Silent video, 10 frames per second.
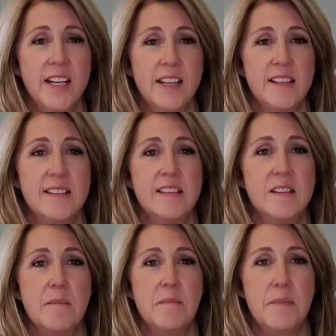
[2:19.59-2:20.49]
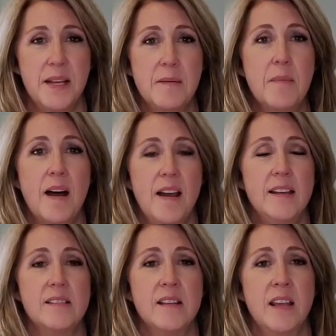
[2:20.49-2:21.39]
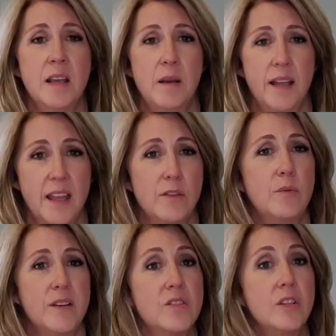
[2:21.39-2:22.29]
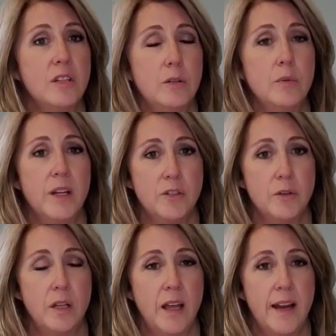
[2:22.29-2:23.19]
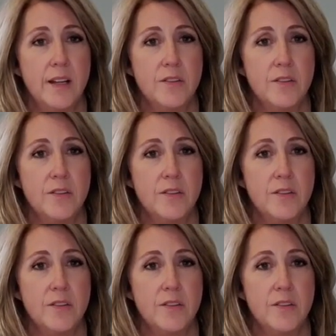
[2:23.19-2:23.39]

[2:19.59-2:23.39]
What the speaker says: This is to minimize, again, the risk to you and your client.